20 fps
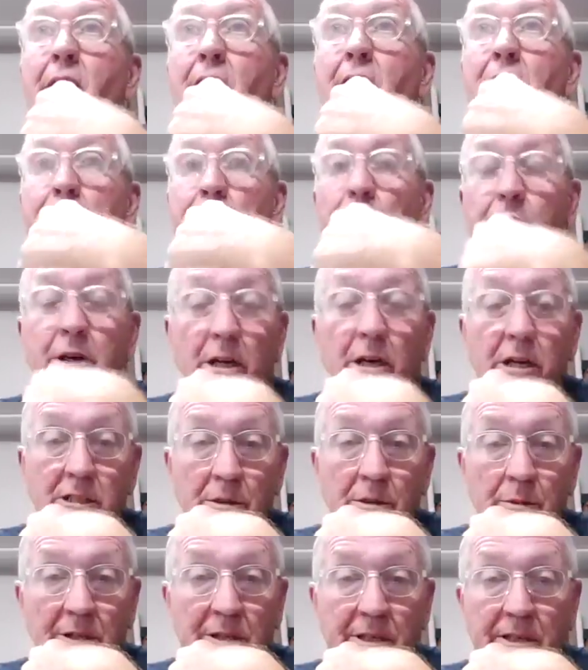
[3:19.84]
There are two
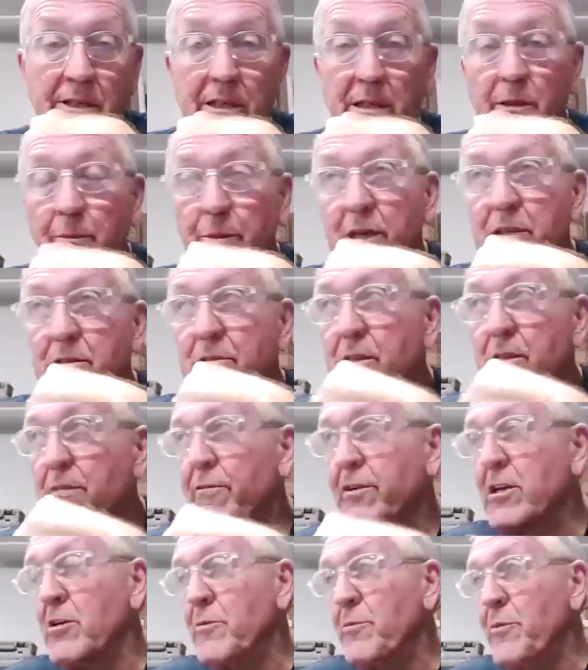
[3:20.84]
customers in the
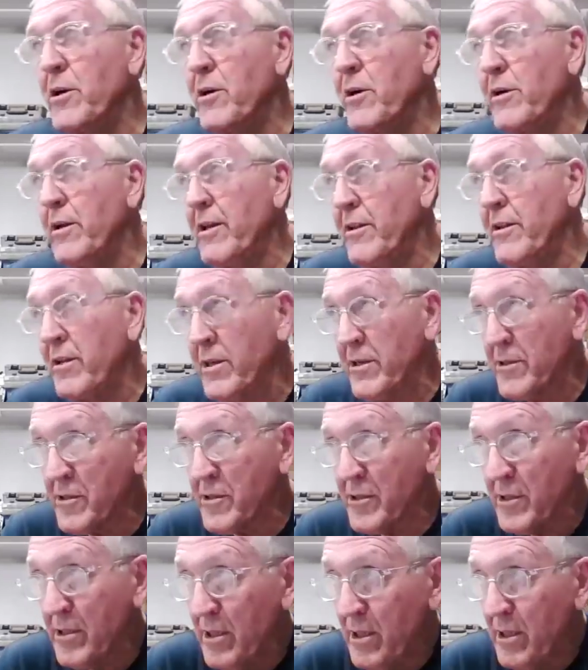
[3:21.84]
midst of a community
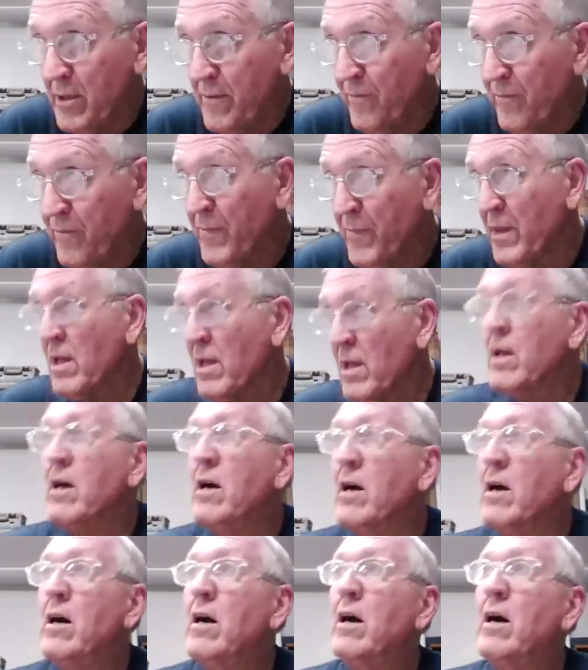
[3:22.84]
that's
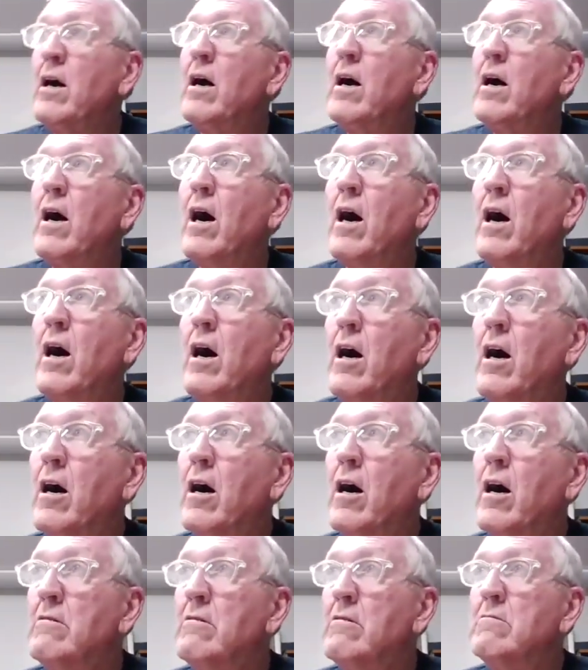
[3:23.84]

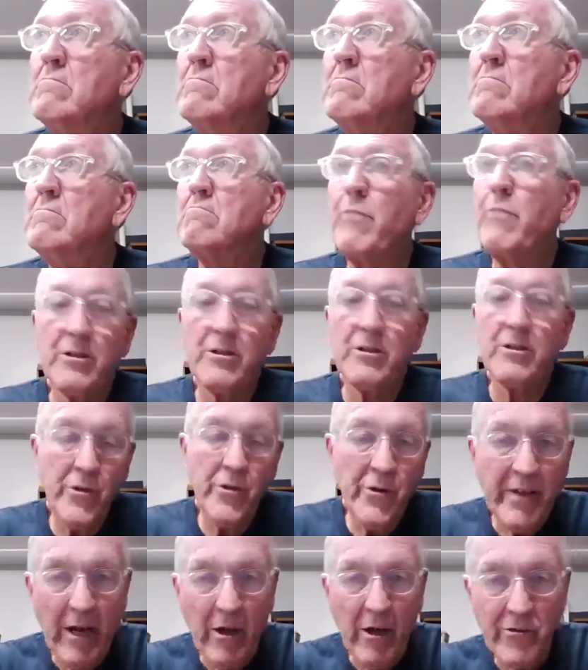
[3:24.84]

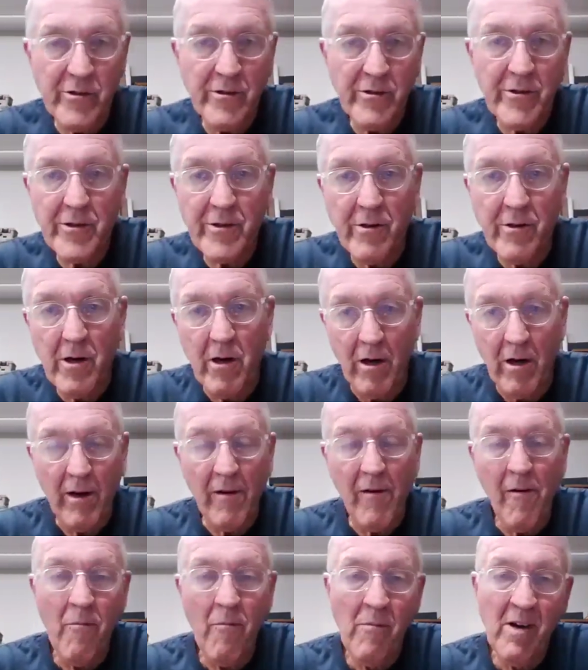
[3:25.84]
about 2,000
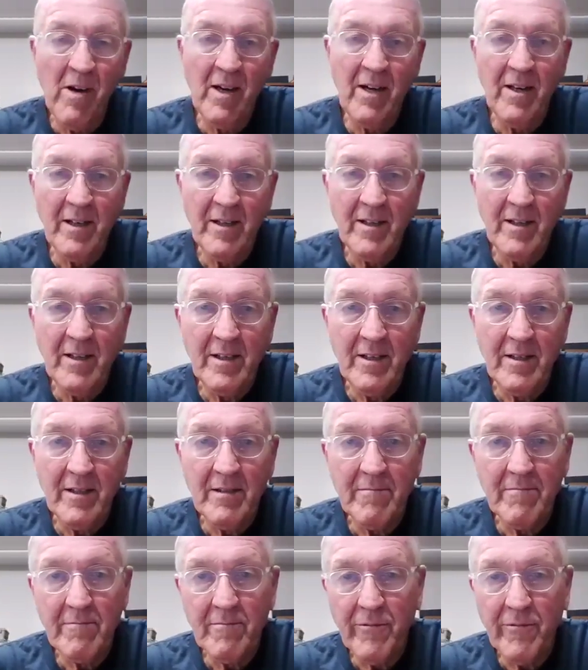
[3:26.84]
strong.
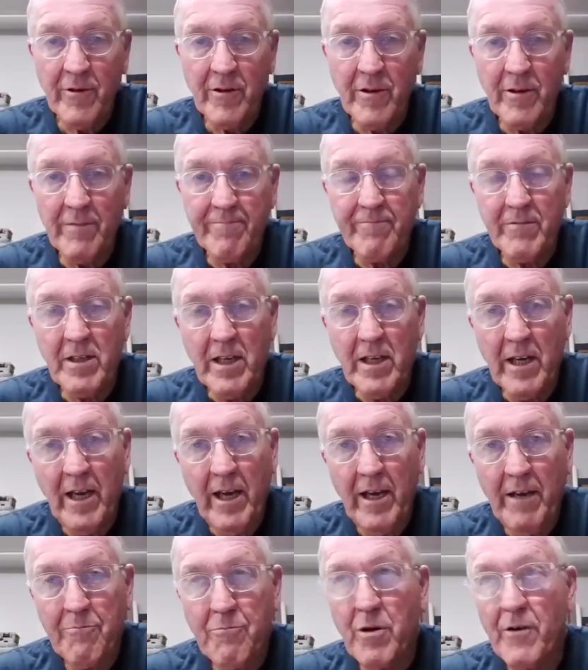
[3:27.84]
For
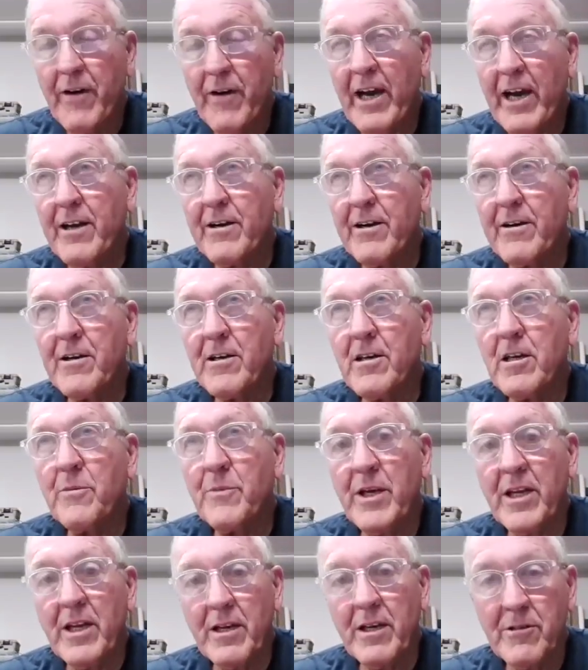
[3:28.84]
a provider to
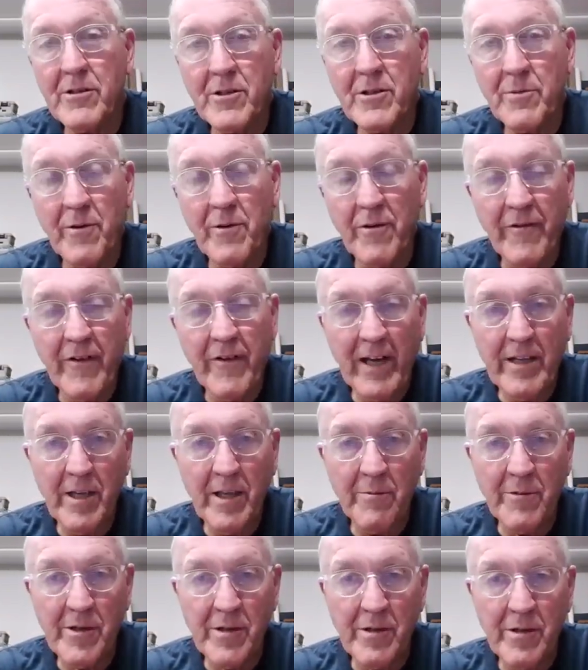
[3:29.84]
come in and
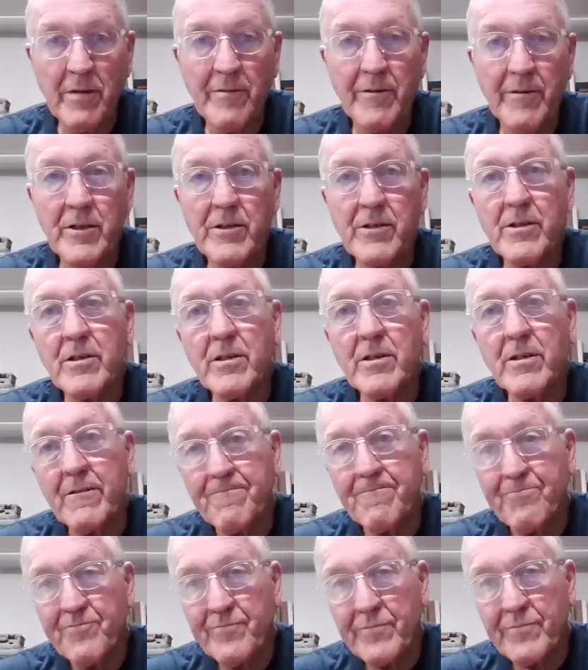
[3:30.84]
provide them service